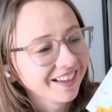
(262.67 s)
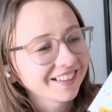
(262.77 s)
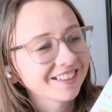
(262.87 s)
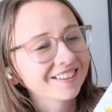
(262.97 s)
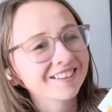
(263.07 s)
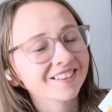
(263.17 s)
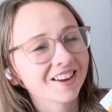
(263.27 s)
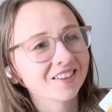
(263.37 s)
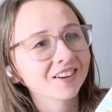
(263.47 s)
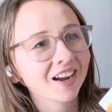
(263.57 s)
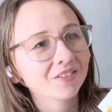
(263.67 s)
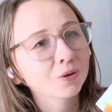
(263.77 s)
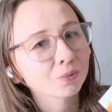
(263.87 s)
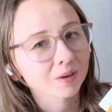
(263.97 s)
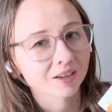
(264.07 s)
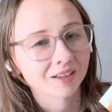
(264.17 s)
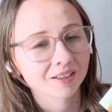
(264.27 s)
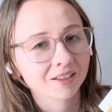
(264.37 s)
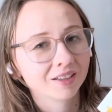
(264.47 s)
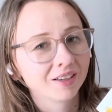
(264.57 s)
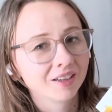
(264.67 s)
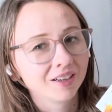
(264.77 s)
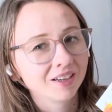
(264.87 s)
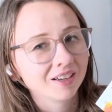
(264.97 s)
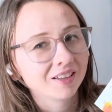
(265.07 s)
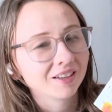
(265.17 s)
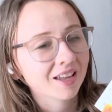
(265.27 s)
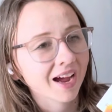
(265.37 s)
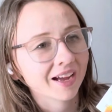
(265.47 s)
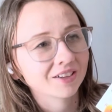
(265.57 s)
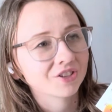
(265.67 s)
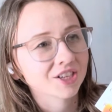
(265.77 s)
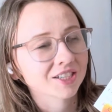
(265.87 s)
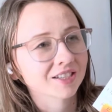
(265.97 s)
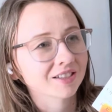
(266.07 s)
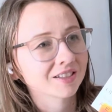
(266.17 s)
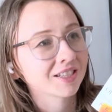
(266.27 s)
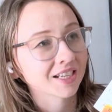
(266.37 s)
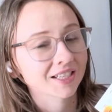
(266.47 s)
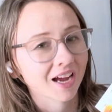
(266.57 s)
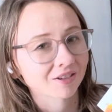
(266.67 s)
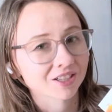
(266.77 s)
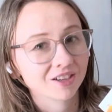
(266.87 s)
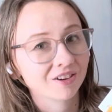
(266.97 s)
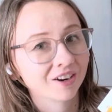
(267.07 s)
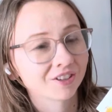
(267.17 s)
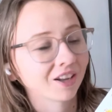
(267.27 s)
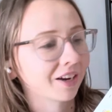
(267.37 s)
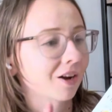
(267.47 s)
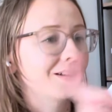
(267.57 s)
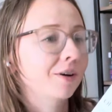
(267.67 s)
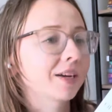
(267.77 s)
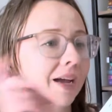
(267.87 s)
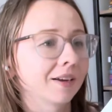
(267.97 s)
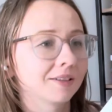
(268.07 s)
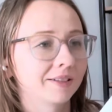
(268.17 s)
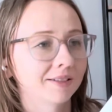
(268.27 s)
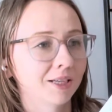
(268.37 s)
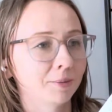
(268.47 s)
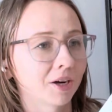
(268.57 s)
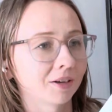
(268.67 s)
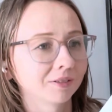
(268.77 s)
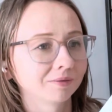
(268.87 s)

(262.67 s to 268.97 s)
You know, ever have a word that just sticks out to you and you're like, okay, TBR.